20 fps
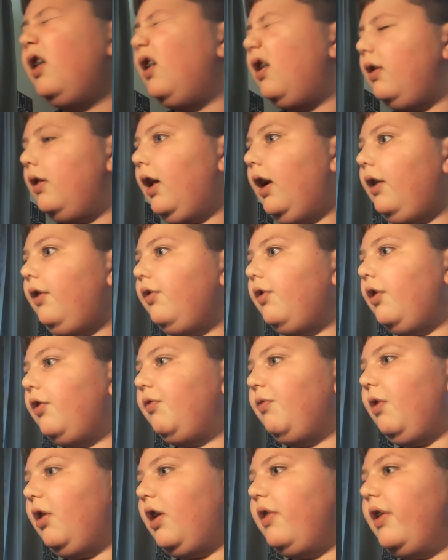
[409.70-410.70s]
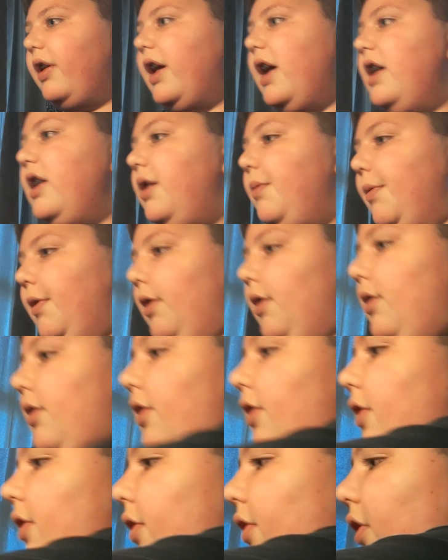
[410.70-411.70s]
Next, let's work on the candy bar.
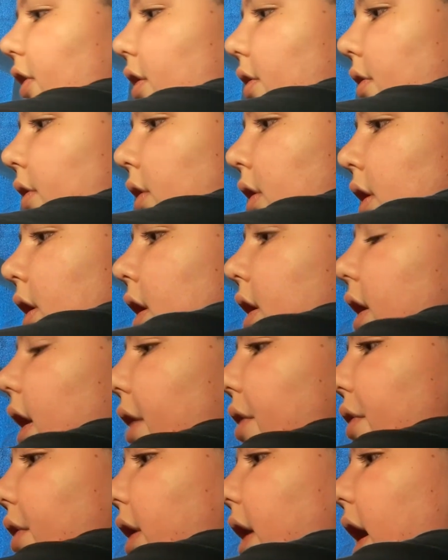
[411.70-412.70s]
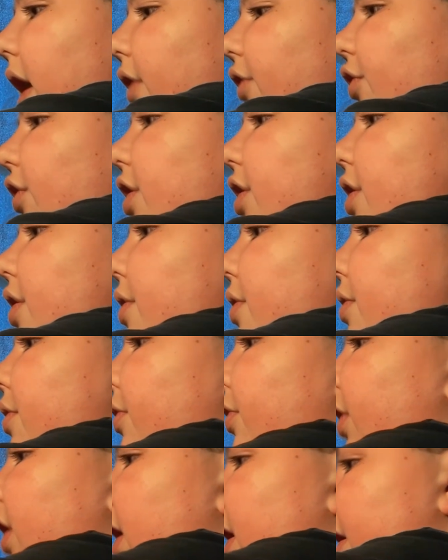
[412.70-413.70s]
So, now you can actually
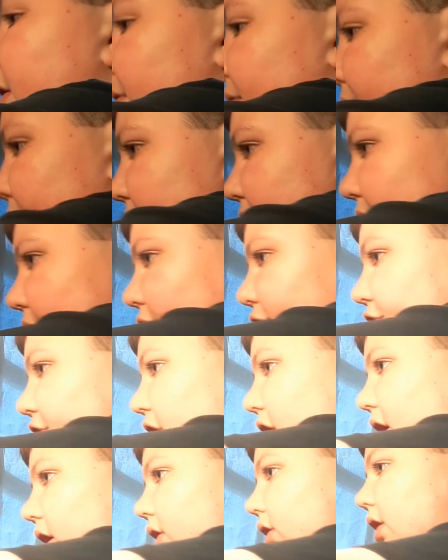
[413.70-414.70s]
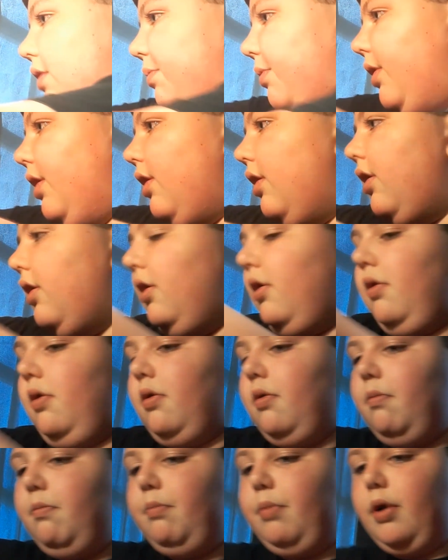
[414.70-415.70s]
use a real chocolate bar,
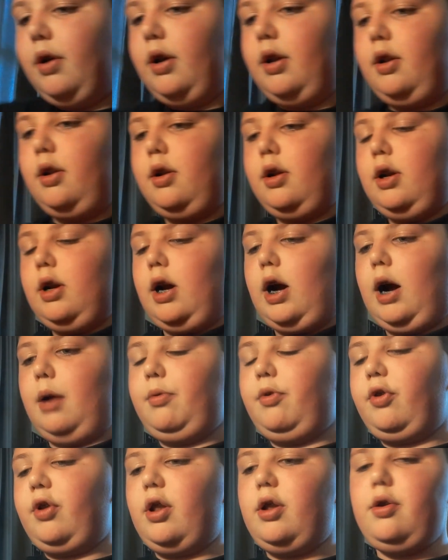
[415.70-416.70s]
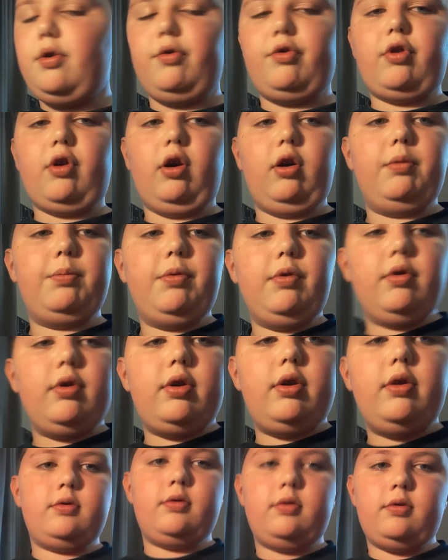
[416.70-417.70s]
but I'm just gonna use
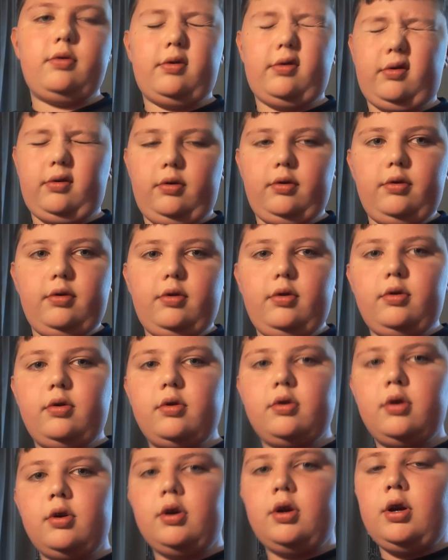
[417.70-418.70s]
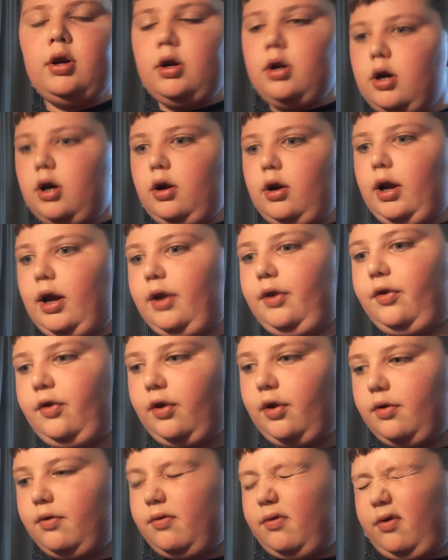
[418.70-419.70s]
cardboard. Okay,
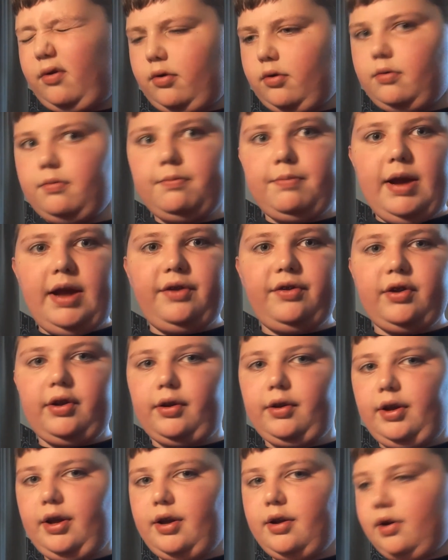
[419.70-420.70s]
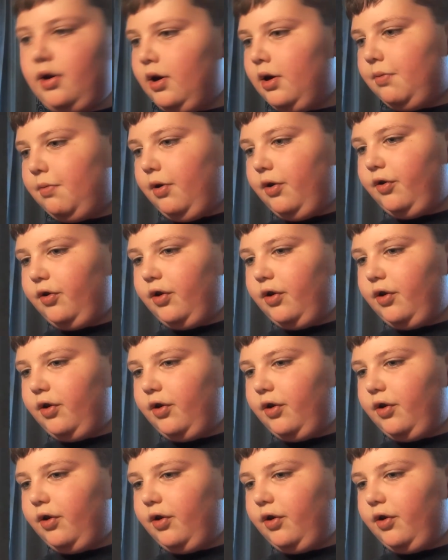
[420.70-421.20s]
so, basically, what you're